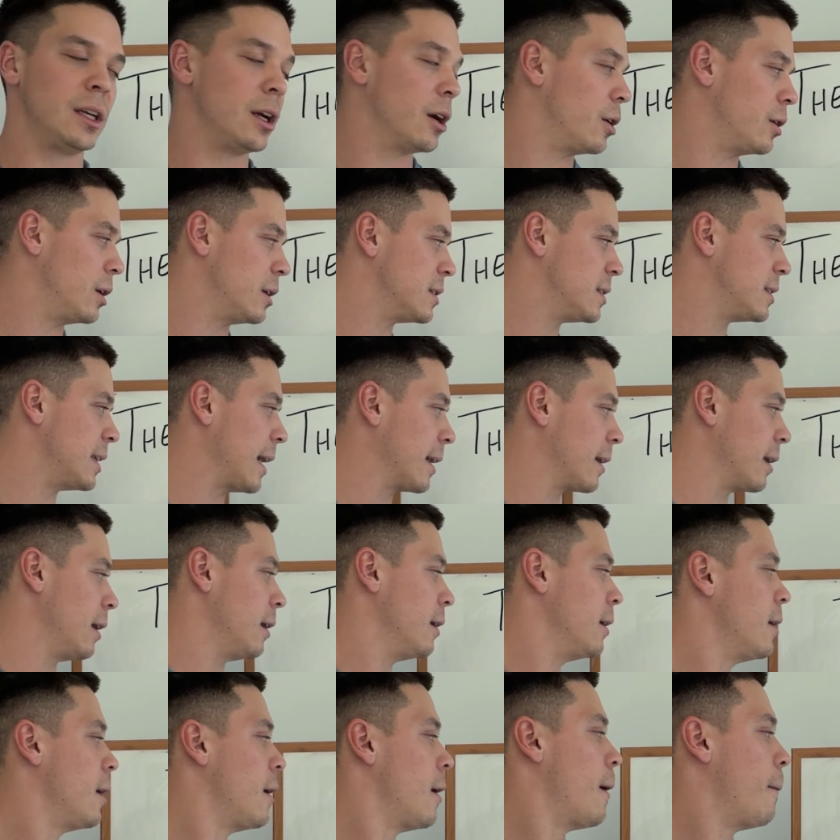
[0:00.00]
here in a second.
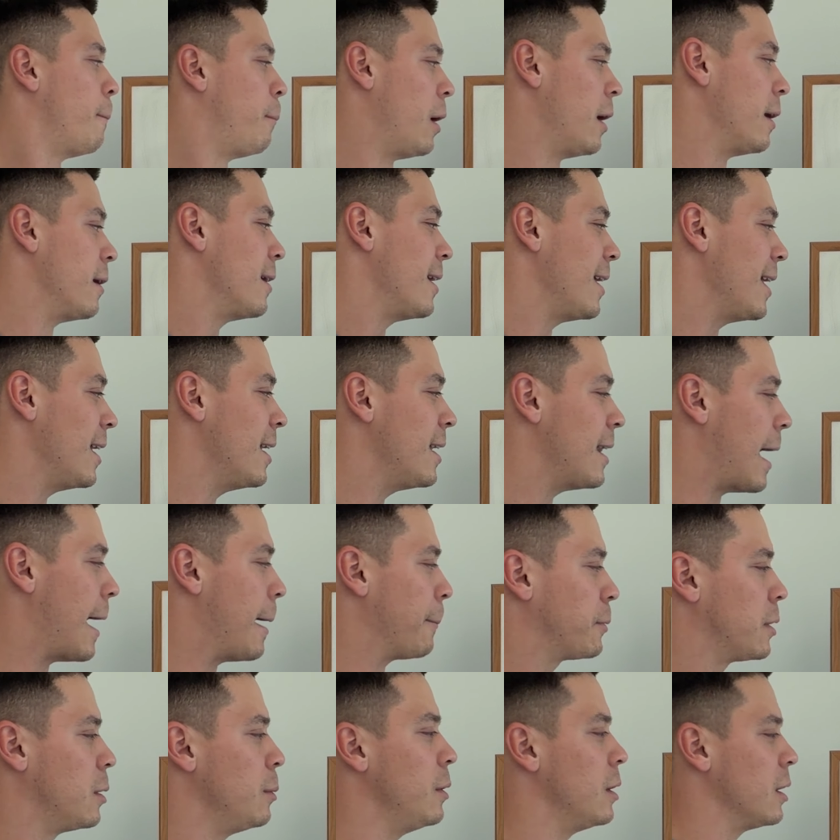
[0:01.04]
But
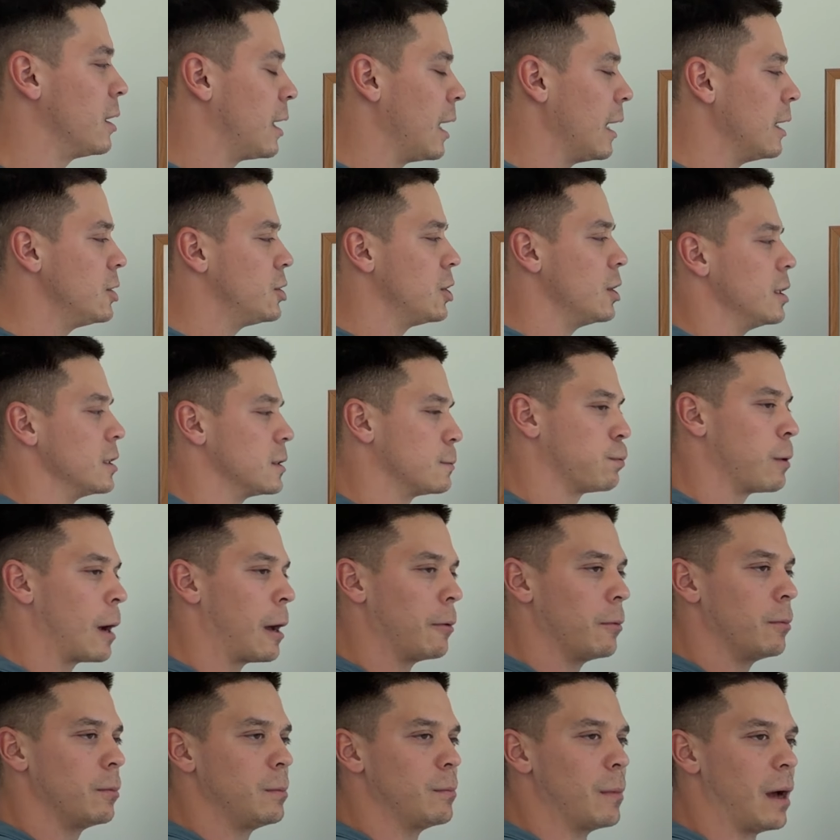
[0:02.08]
in-app communication is
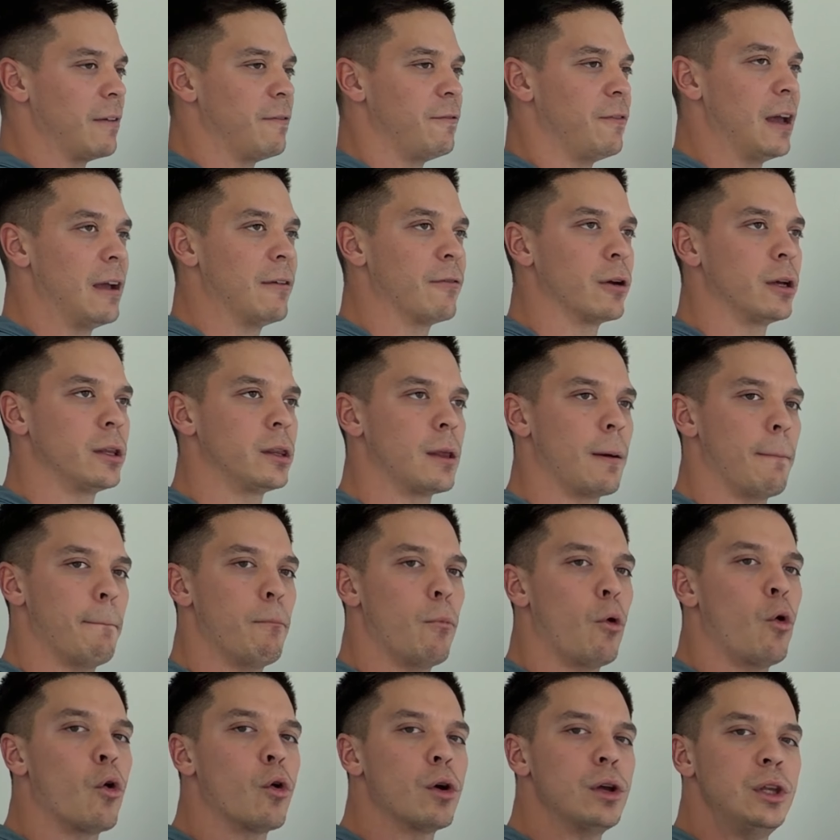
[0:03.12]
probably my favorite. The
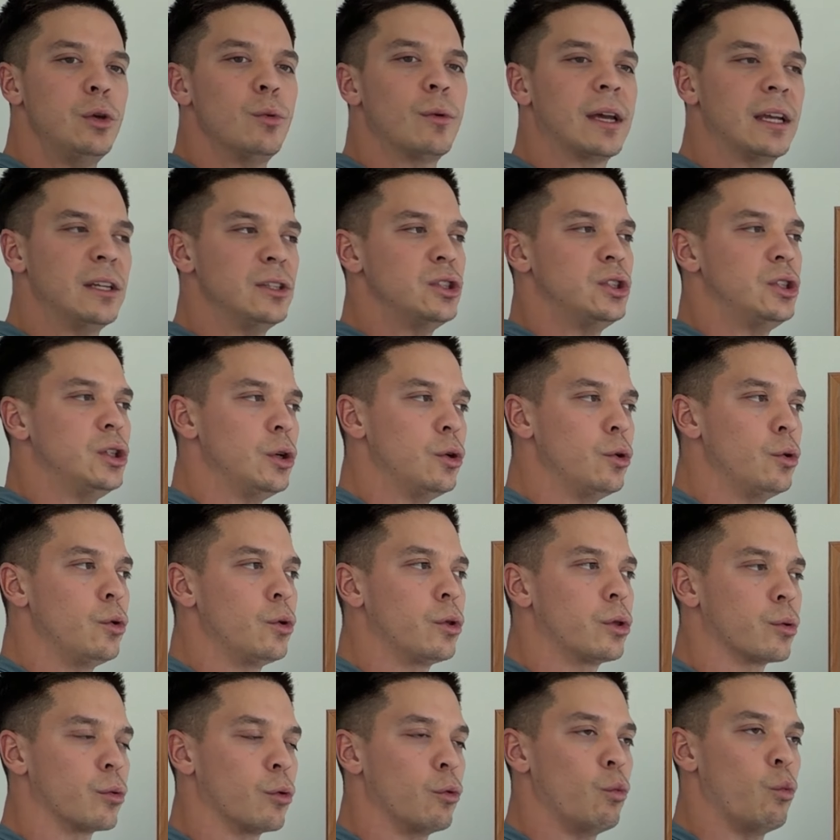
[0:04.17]
more you can do
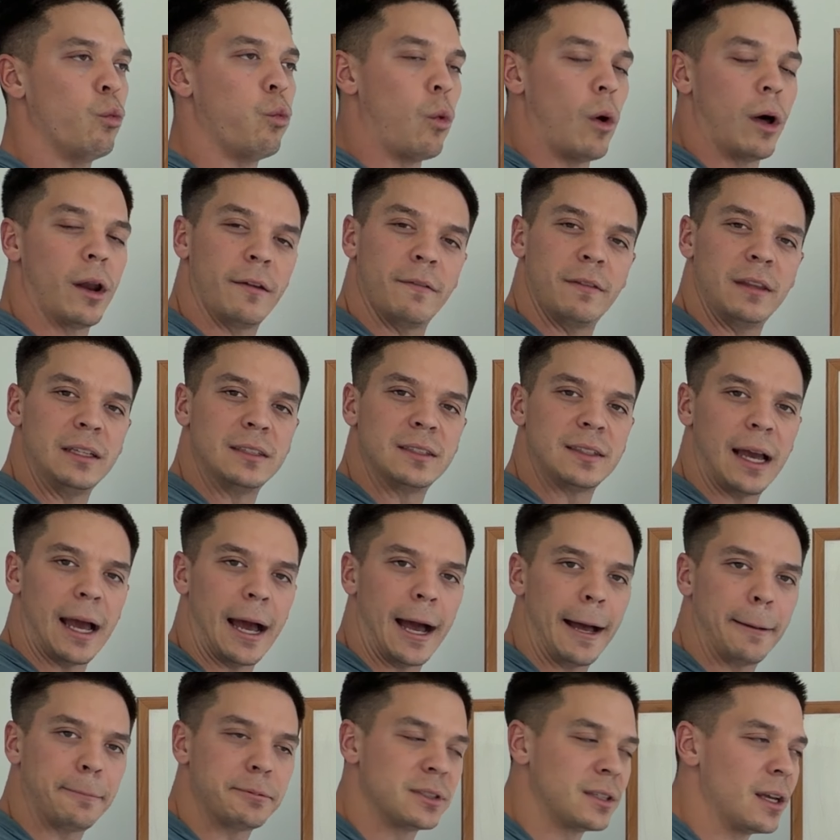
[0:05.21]
through one of these
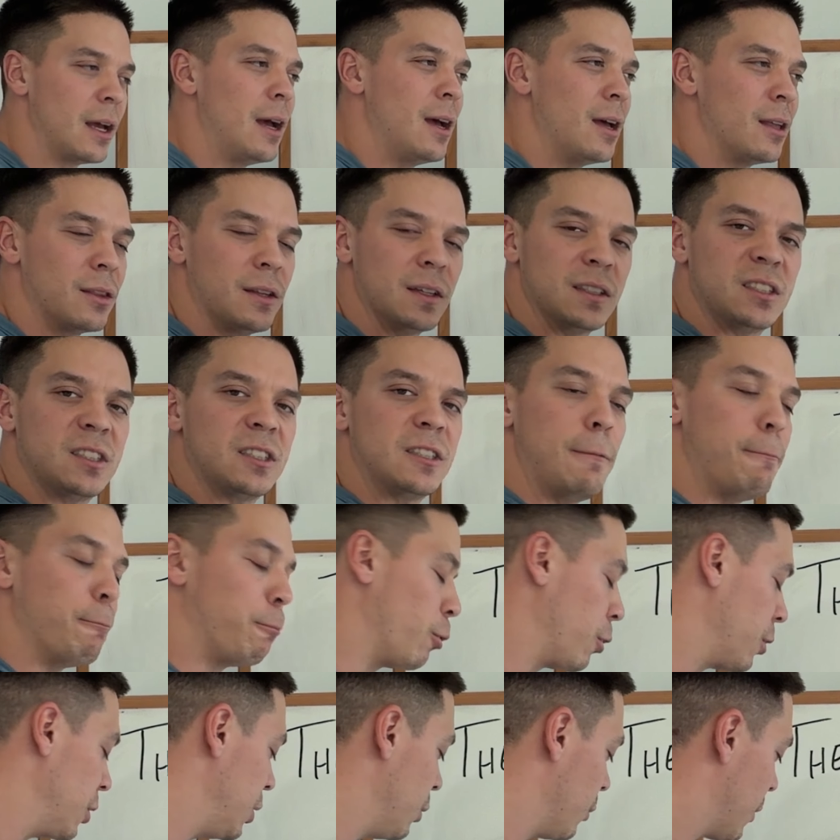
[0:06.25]
apps, the
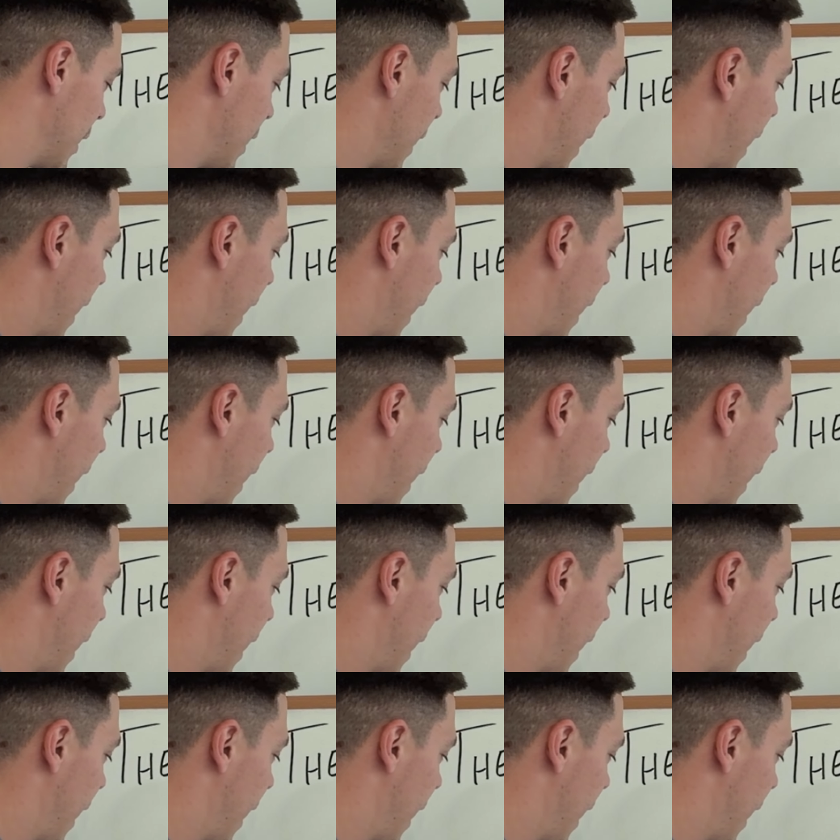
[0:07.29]
simpler you can